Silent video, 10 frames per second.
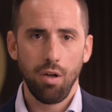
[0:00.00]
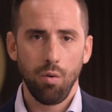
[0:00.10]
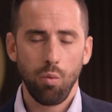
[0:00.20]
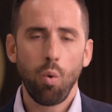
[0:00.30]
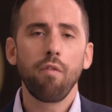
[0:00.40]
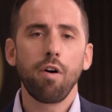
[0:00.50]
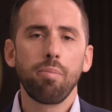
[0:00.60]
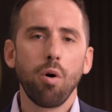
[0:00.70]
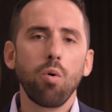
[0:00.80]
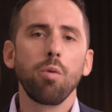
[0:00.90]
When one of our
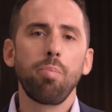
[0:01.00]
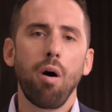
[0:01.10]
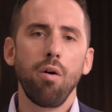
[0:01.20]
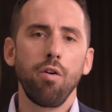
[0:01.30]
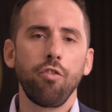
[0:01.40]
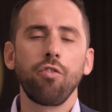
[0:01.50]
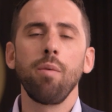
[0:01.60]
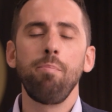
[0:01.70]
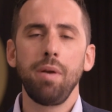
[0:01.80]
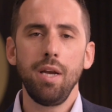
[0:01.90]
broker partners is
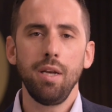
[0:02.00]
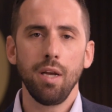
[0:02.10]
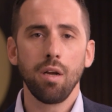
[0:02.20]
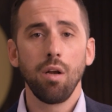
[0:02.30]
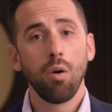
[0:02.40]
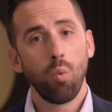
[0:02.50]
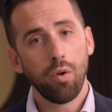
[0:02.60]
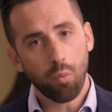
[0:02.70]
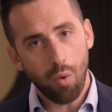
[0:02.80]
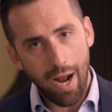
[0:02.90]
competing
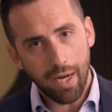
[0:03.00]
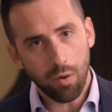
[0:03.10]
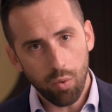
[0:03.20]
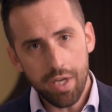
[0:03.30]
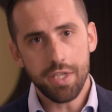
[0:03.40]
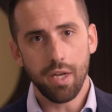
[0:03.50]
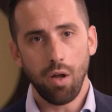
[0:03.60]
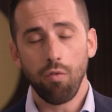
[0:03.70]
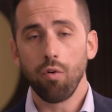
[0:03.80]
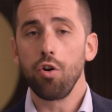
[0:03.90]
with Rocket
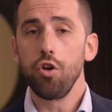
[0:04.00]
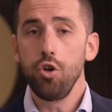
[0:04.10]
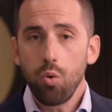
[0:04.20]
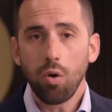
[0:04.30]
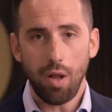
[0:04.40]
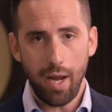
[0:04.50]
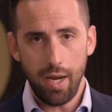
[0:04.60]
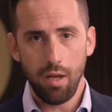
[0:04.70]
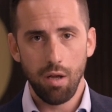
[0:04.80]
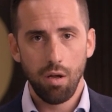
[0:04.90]
Retail for a new
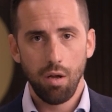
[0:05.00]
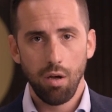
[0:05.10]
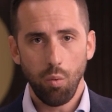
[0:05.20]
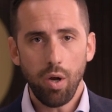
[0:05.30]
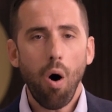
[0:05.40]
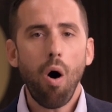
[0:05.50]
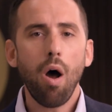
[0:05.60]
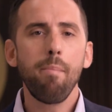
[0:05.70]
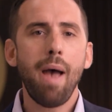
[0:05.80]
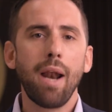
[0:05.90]
client, we
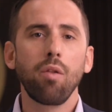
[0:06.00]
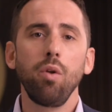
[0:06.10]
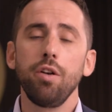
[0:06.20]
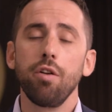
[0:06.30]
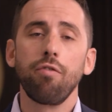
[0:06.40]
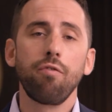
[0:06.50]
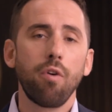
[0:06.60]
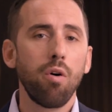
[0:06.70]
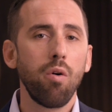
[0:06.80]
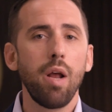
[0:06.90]
automatically
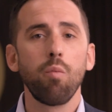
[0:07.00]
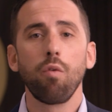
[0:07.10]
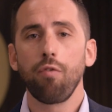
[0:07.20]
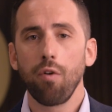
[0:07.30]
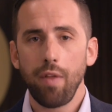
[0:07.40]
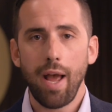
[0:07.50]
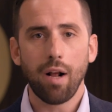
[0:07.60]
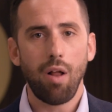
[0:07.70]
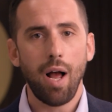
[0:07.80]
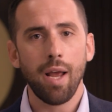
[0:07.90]
defer and refer
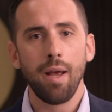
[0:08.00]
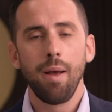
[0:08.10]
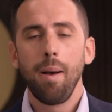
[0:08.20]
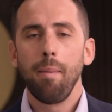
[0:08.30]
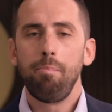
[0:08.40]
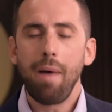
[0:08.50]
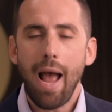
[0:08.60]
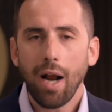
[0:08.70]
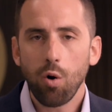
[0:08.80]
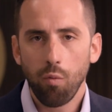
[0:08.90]
that client
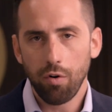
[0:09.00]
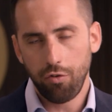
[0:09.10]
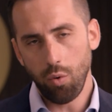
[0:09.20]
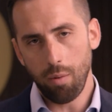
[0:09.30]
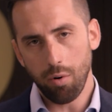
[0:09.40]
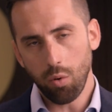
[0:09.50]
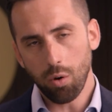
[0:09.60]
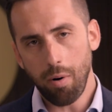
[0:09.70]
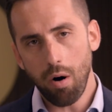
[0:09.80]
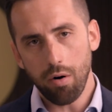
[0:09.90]
back over to our broker
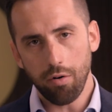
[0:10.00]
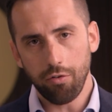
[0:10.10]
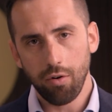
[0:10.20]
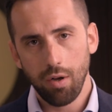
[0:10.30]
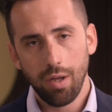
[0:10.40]
partners.